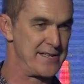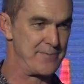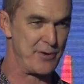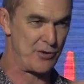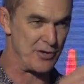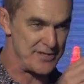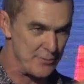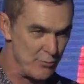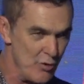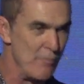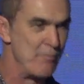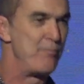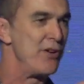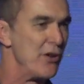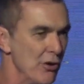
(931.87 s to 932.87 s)
because it will
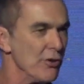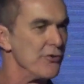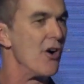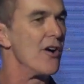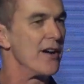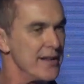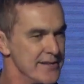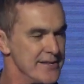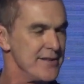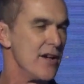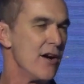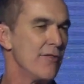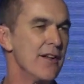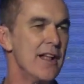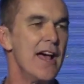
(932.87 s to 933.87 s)
build on
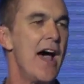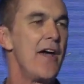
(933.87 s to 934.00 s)
itself.